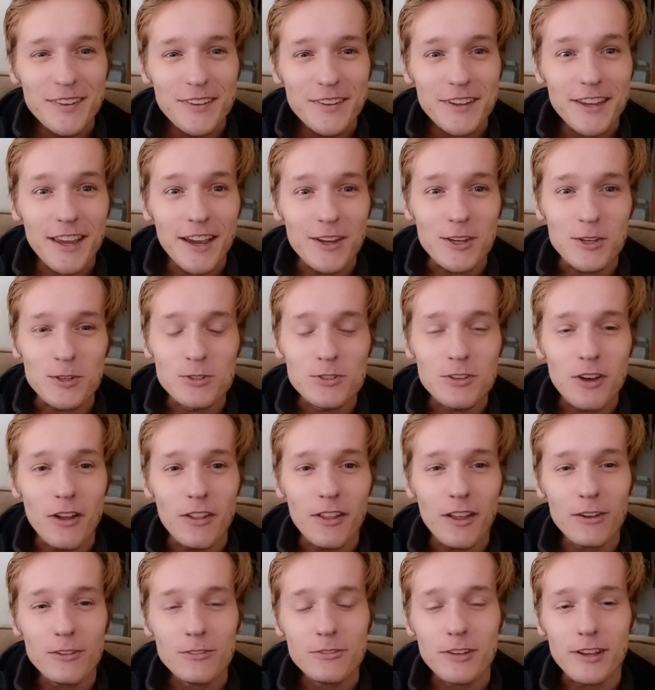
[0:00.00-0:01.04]
yeah, you saw
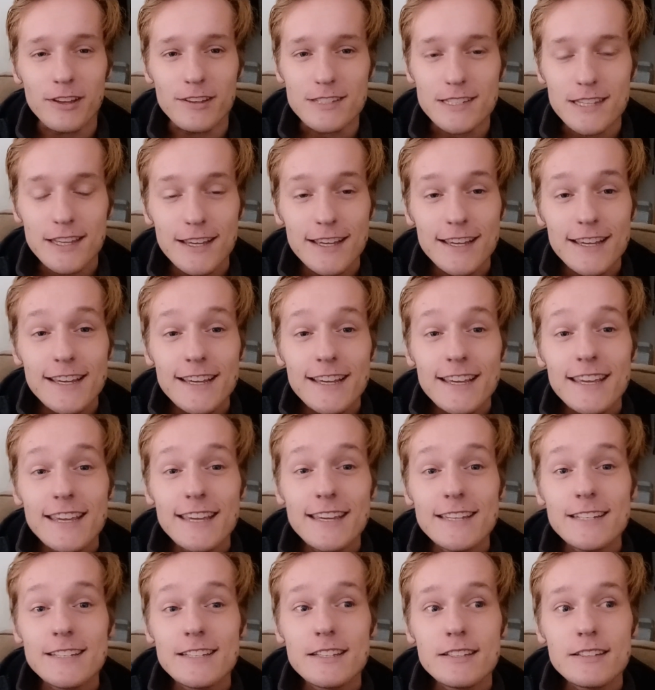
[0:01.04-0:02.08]
that face.
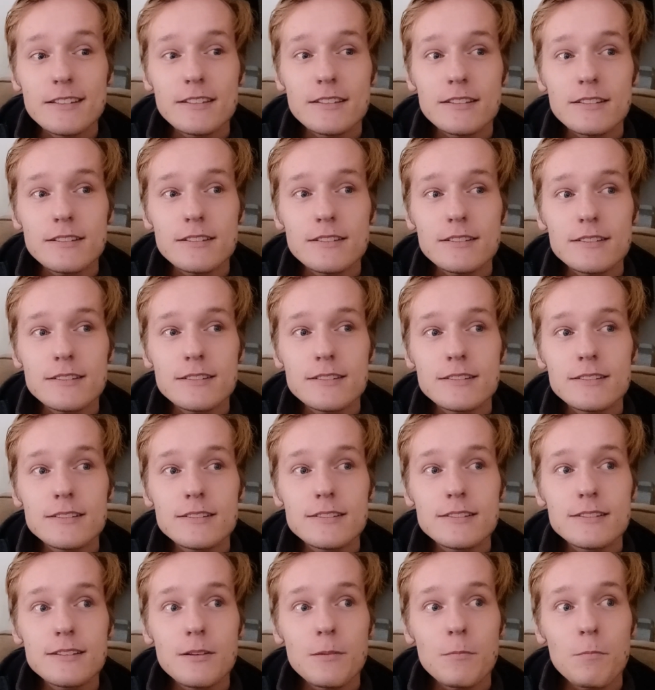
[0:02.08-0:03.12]
It
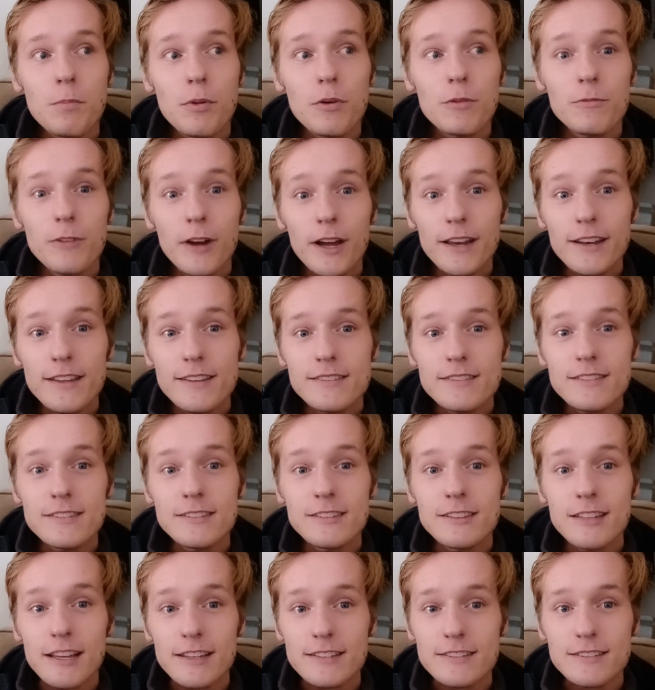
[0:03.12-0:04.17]
provided
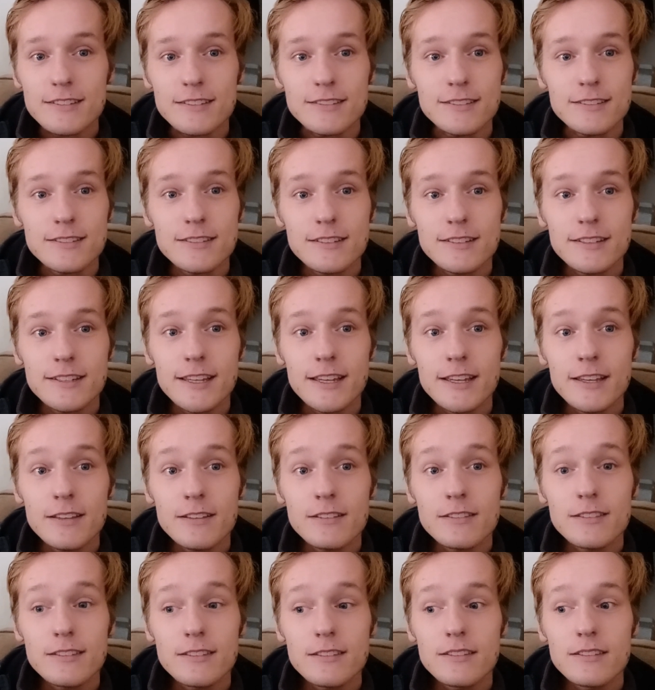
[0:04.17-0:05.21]
lessons. It
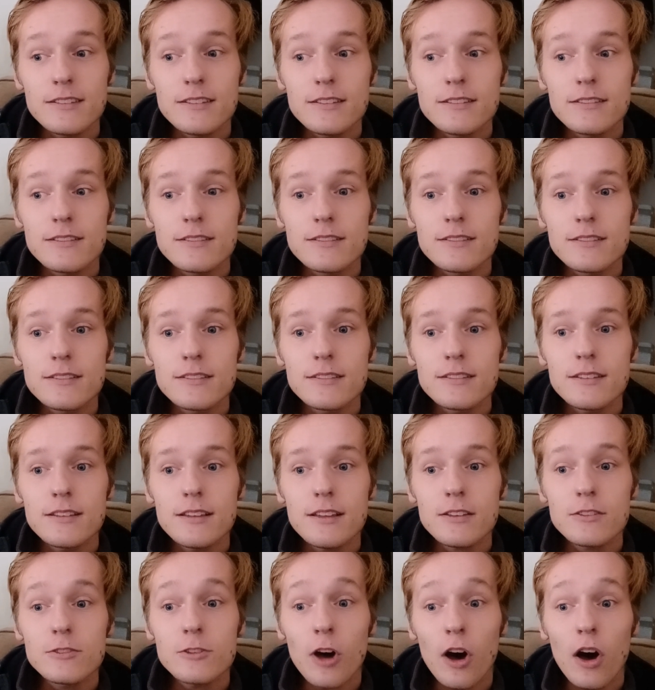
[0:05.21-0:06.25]

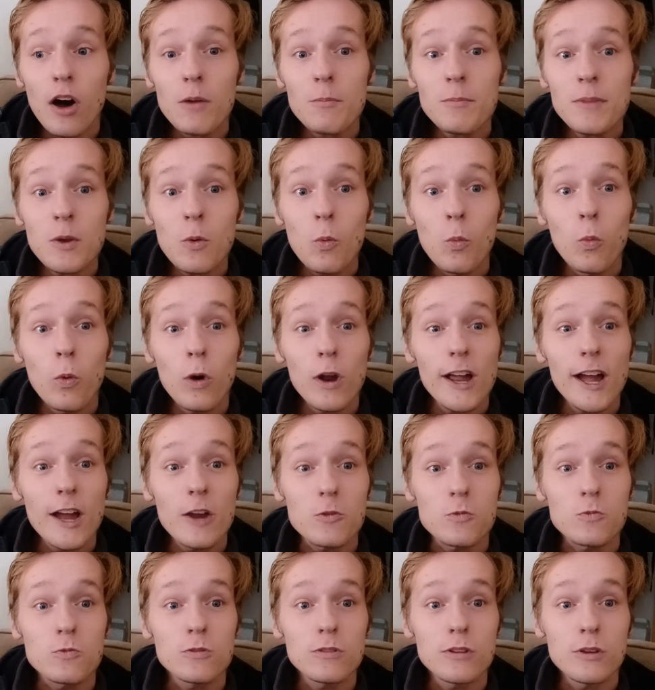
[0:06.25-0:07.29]
taught me what I
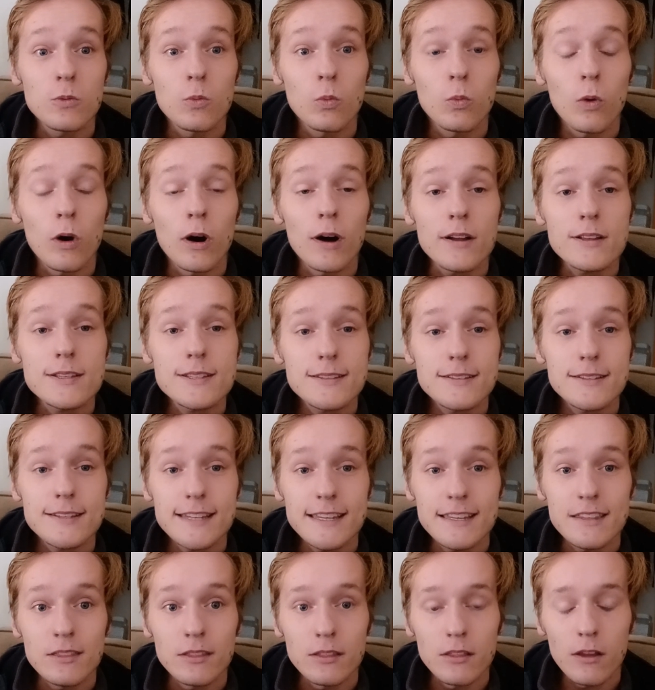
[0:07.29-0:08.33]
really want
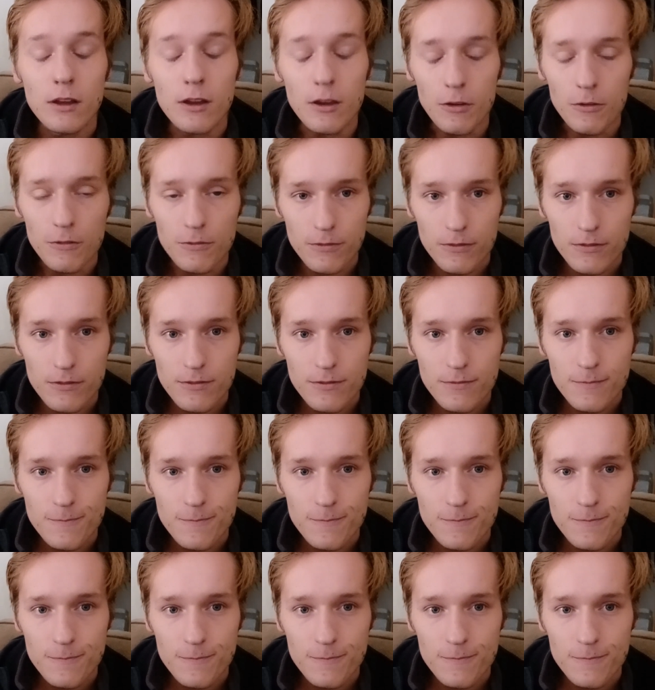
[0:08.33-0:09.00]
in life.